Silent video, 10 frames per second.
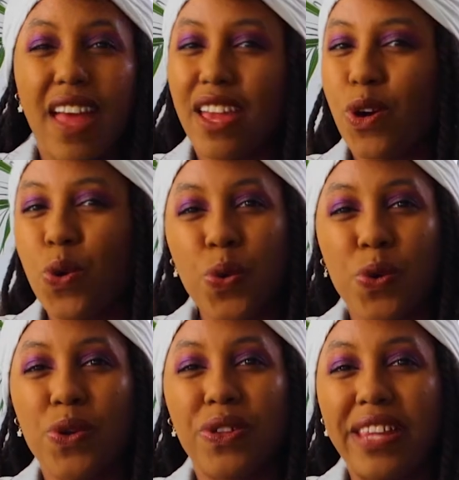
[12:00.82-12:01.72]
like
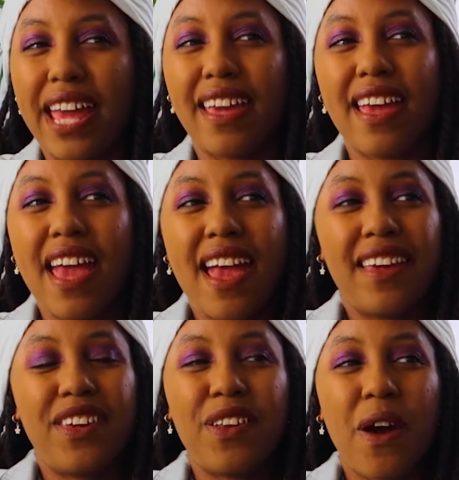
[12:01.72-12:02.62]
cool. Like,
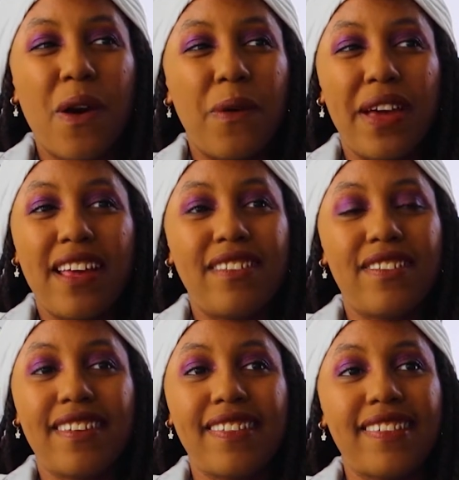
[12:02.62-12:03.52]
you know,
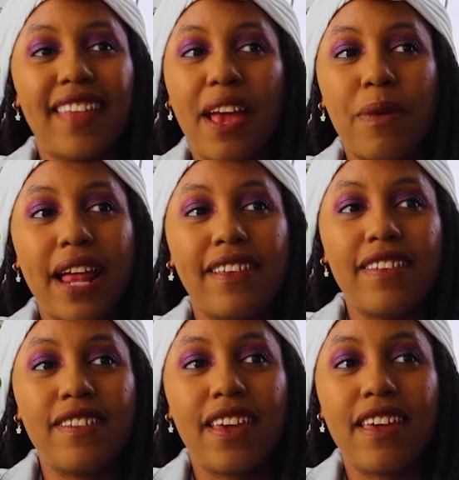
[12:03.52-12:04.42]
it's just like when I
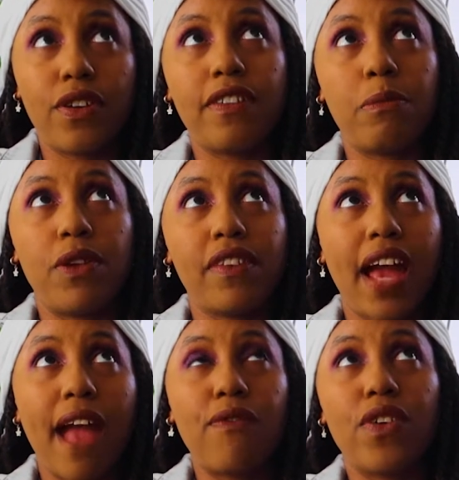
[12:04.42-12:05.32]
listen to his music,
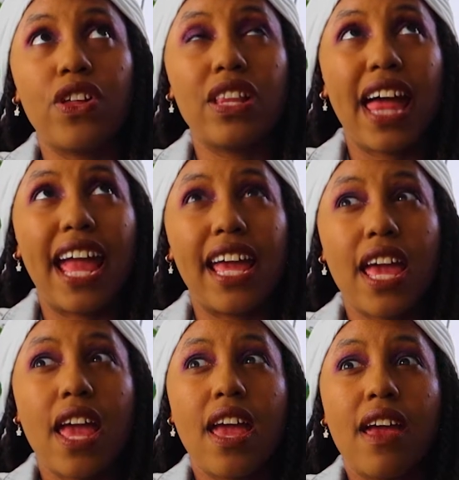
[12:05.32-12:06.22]
I feel like
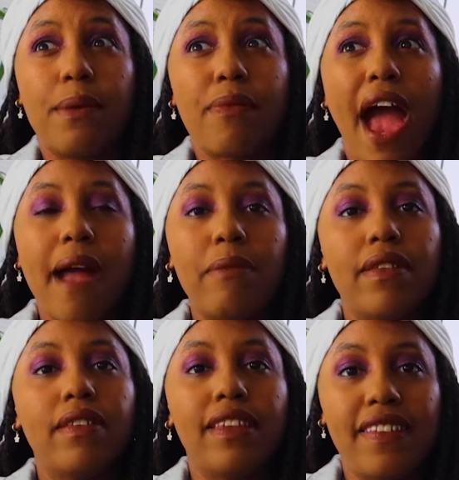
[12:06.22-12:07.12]
I'm
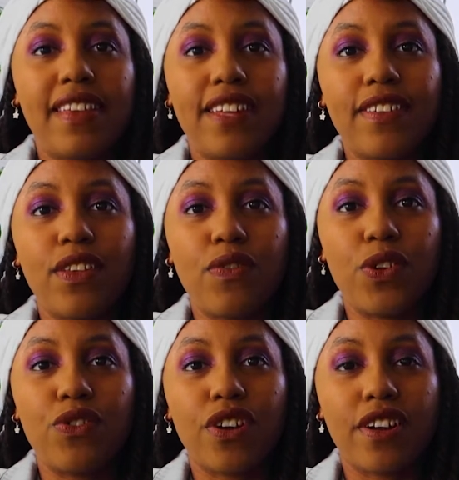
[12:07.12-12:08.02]
listening to the
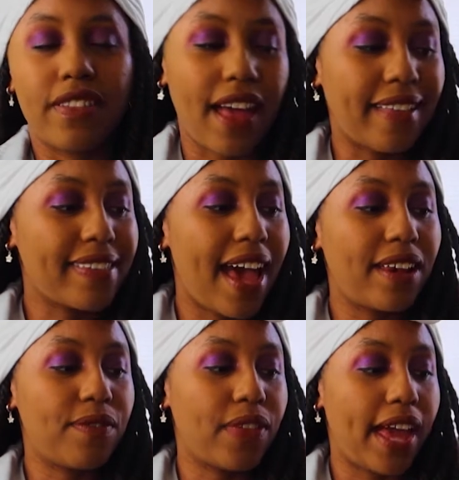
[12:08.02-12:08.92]
future. That's
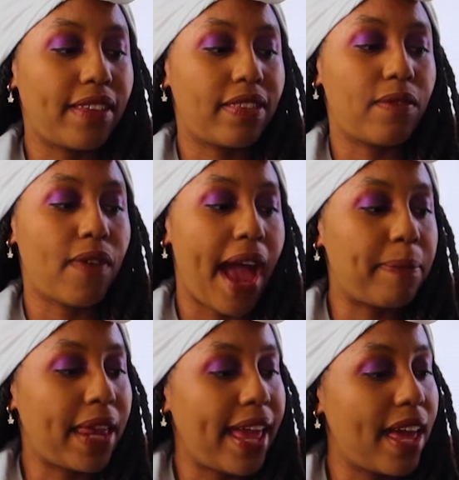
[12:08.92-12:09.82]
kind of like the
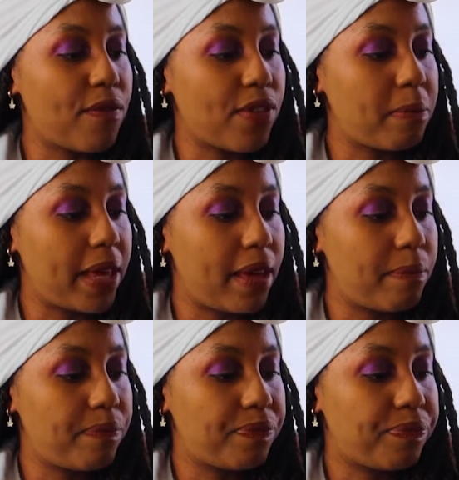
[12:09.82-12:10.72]
vibe that I get from him.